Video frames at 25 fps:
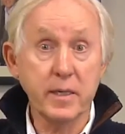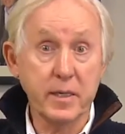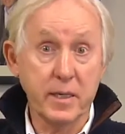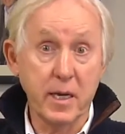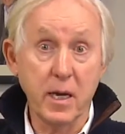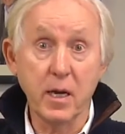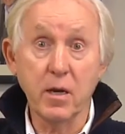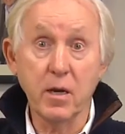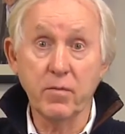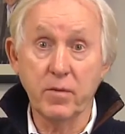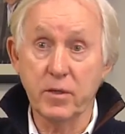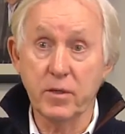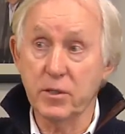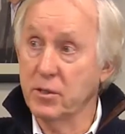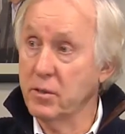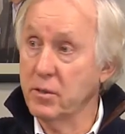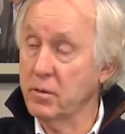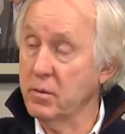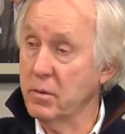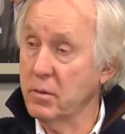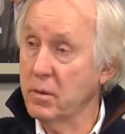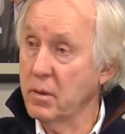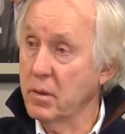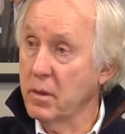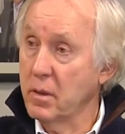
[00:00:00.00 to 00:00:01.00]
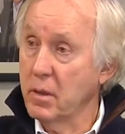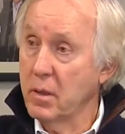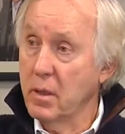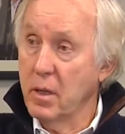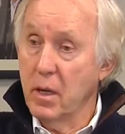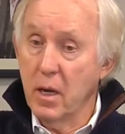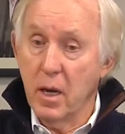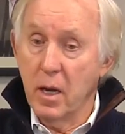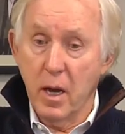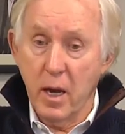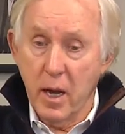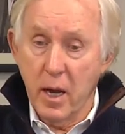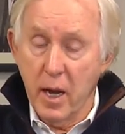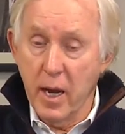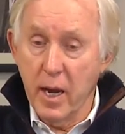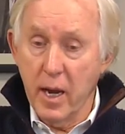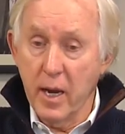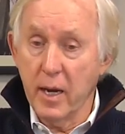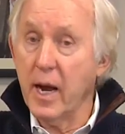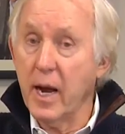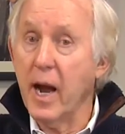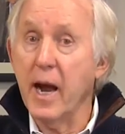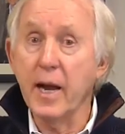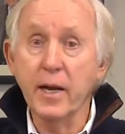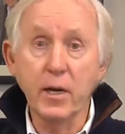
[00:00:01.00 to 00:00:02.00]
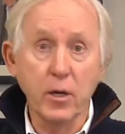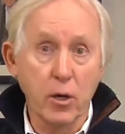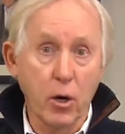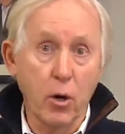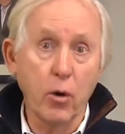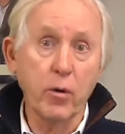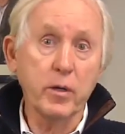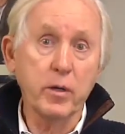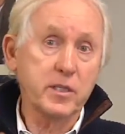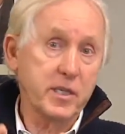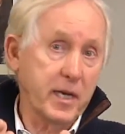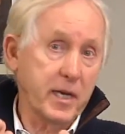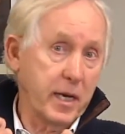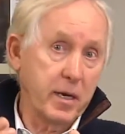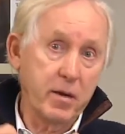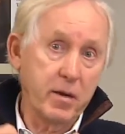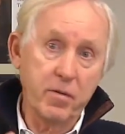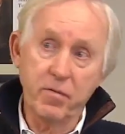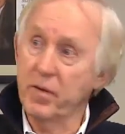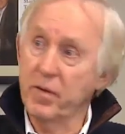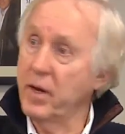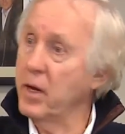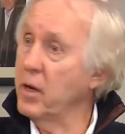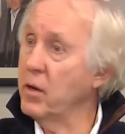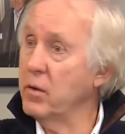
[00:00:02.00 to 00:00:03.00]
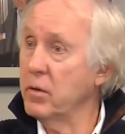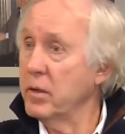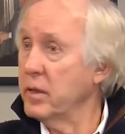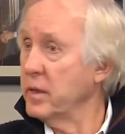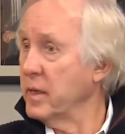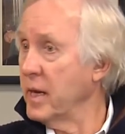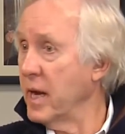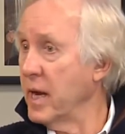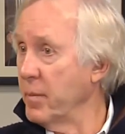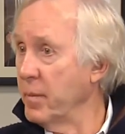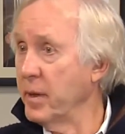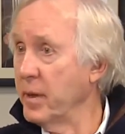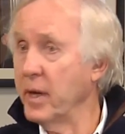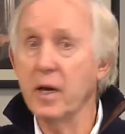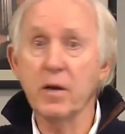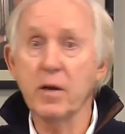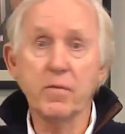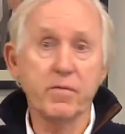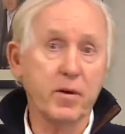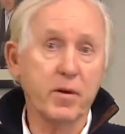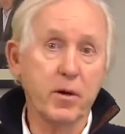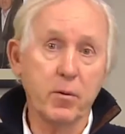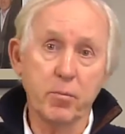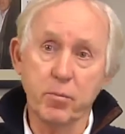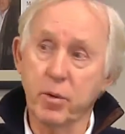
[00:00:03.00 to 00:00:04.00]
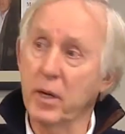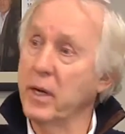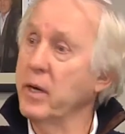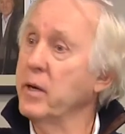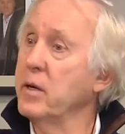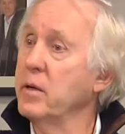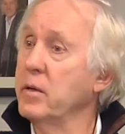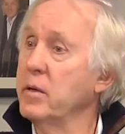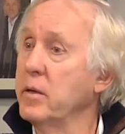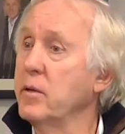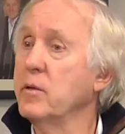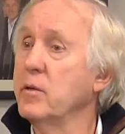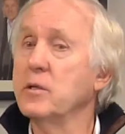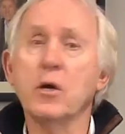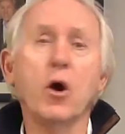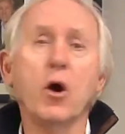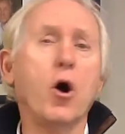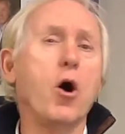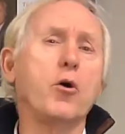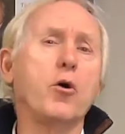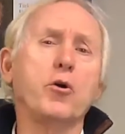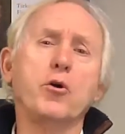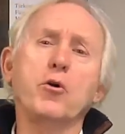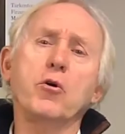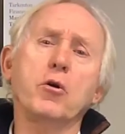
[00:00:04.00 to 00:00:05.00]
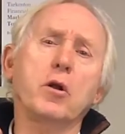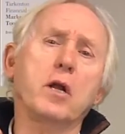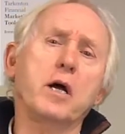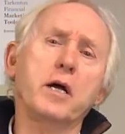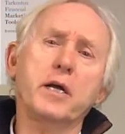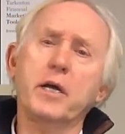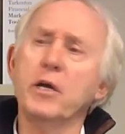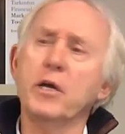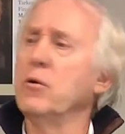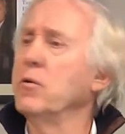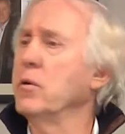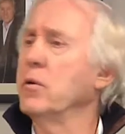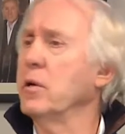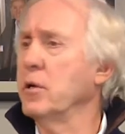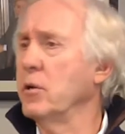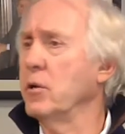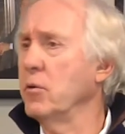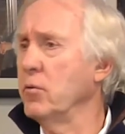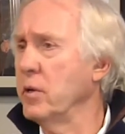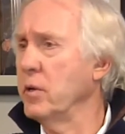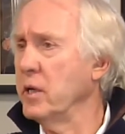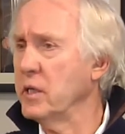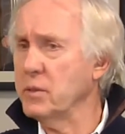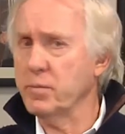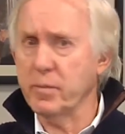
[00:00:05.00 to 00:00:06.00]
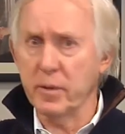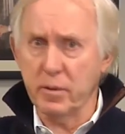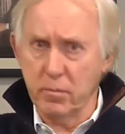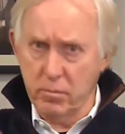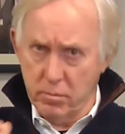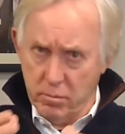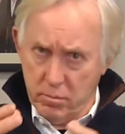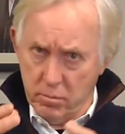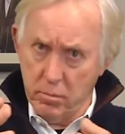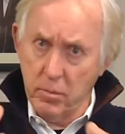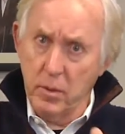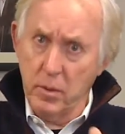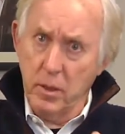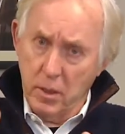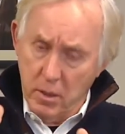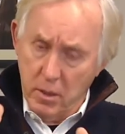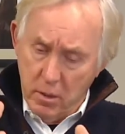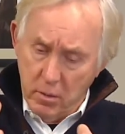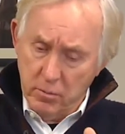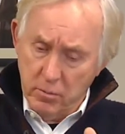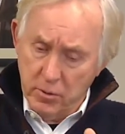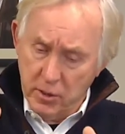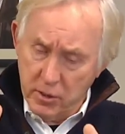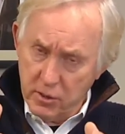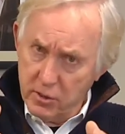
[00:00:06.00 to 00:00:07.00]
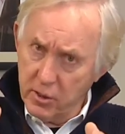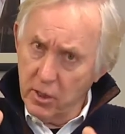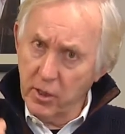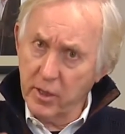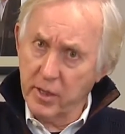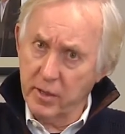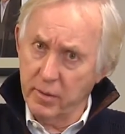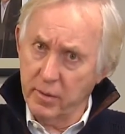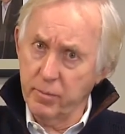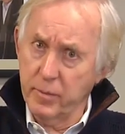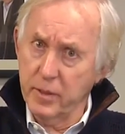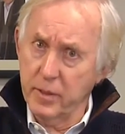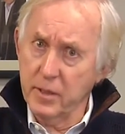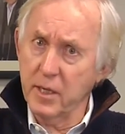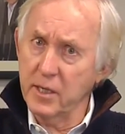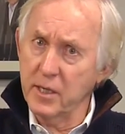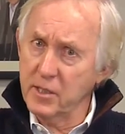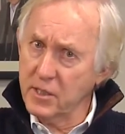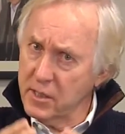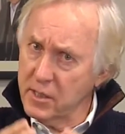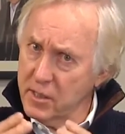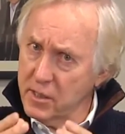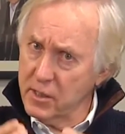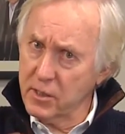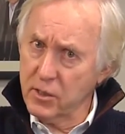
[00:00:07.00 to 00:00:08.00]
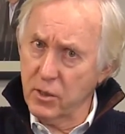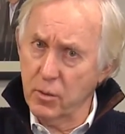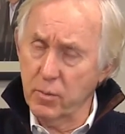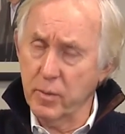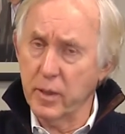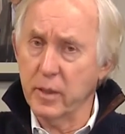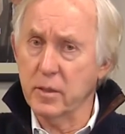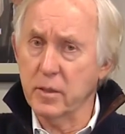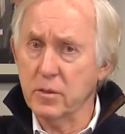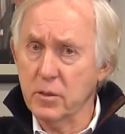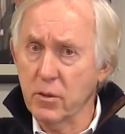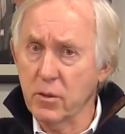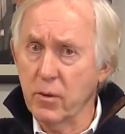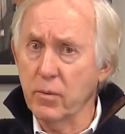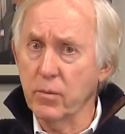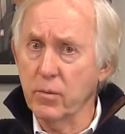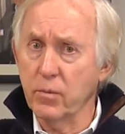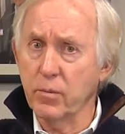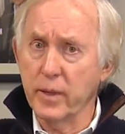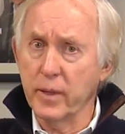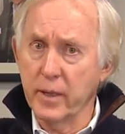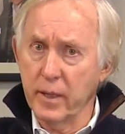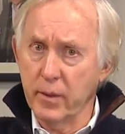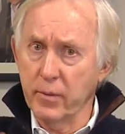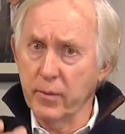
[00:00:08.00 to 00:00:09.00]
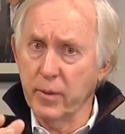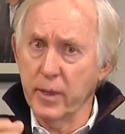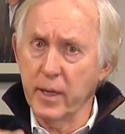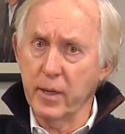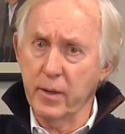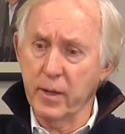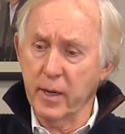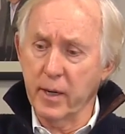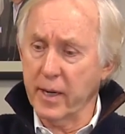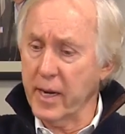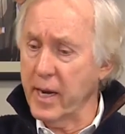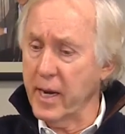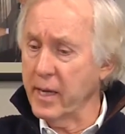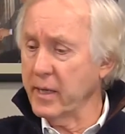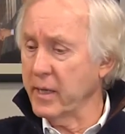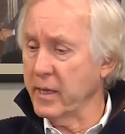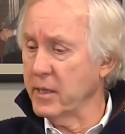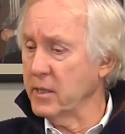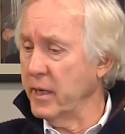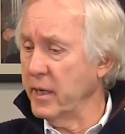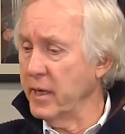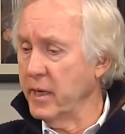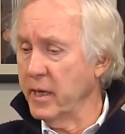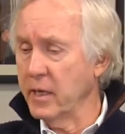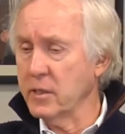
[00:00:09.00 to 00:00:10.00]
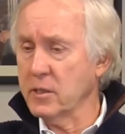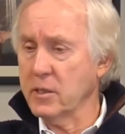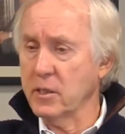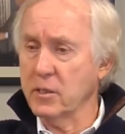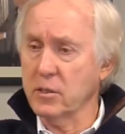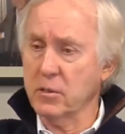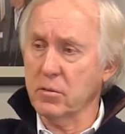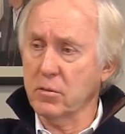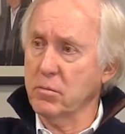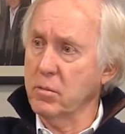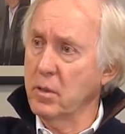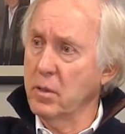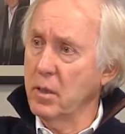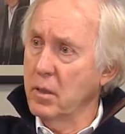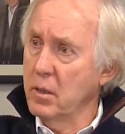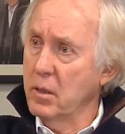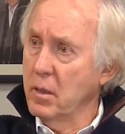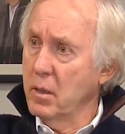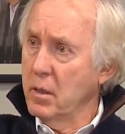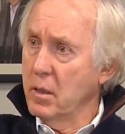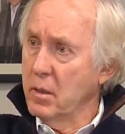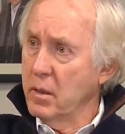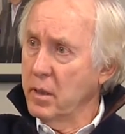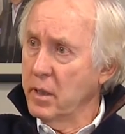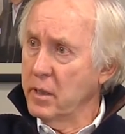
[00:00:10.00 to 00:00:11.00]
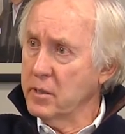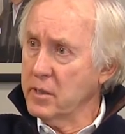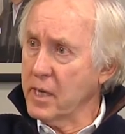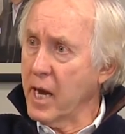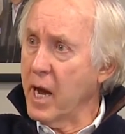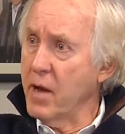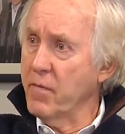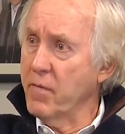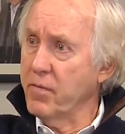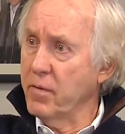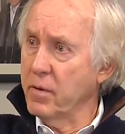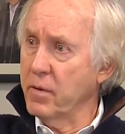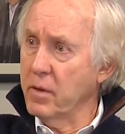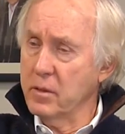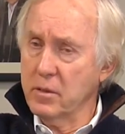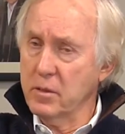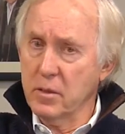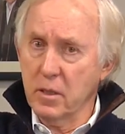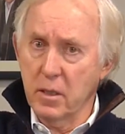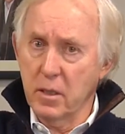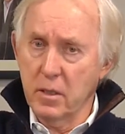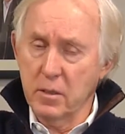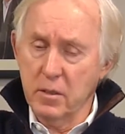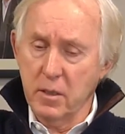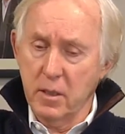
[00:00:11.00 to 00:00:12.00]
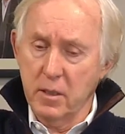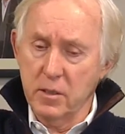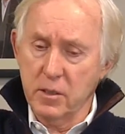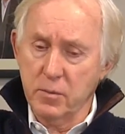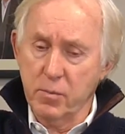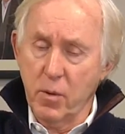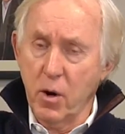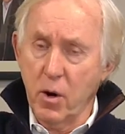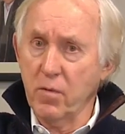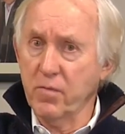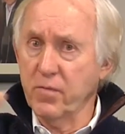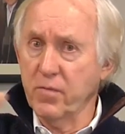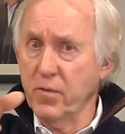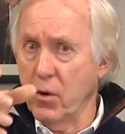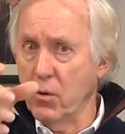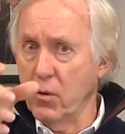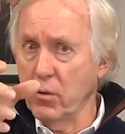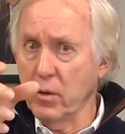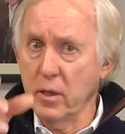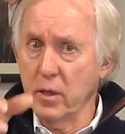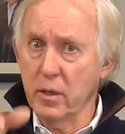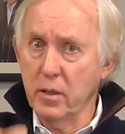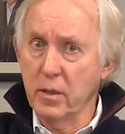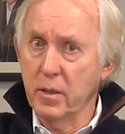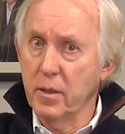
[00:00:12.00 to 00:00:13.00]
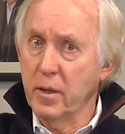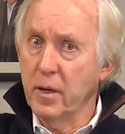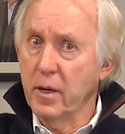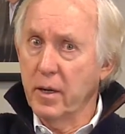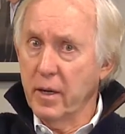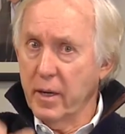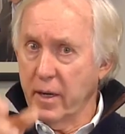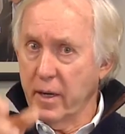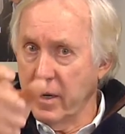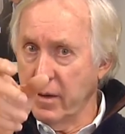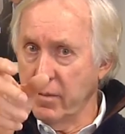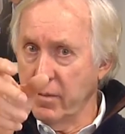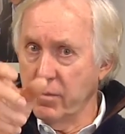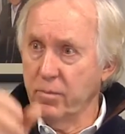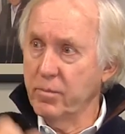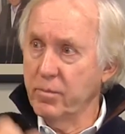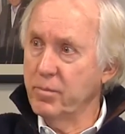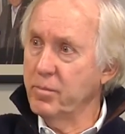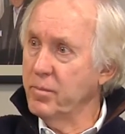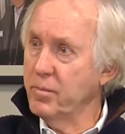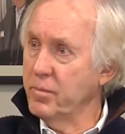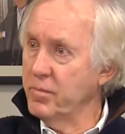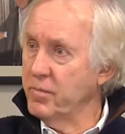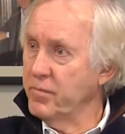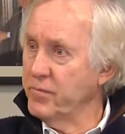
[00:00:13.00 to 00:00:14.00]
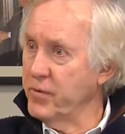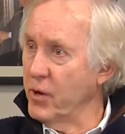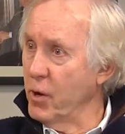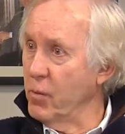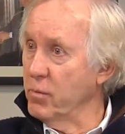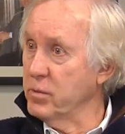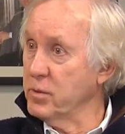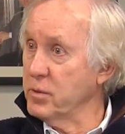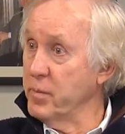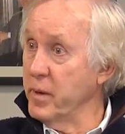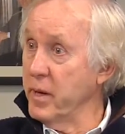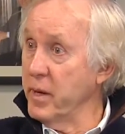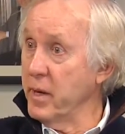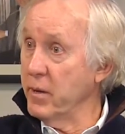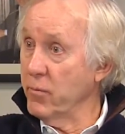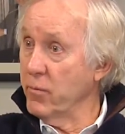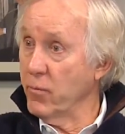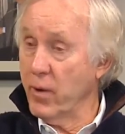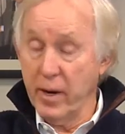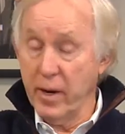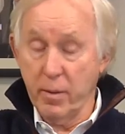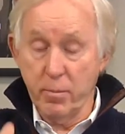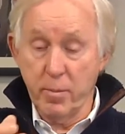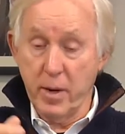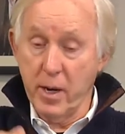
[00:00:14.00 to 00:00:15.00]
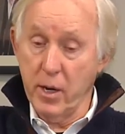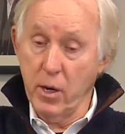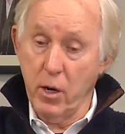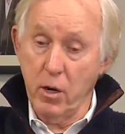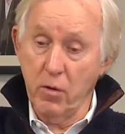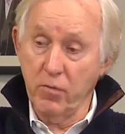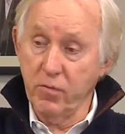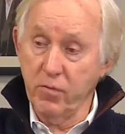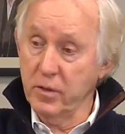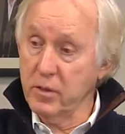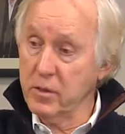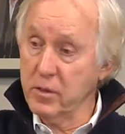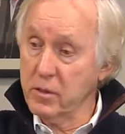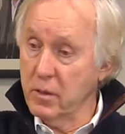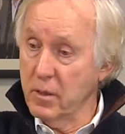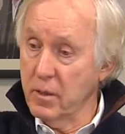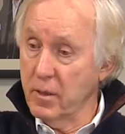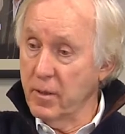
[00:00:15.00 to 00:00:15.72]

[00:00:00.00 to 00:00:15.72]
television. And I know it's NFL, and I'm an NFL player, and you say, oh, you're lucky you can do this, but just listen just a little bit. So we get our guy, he gets his smartphone, and he films me right in my office.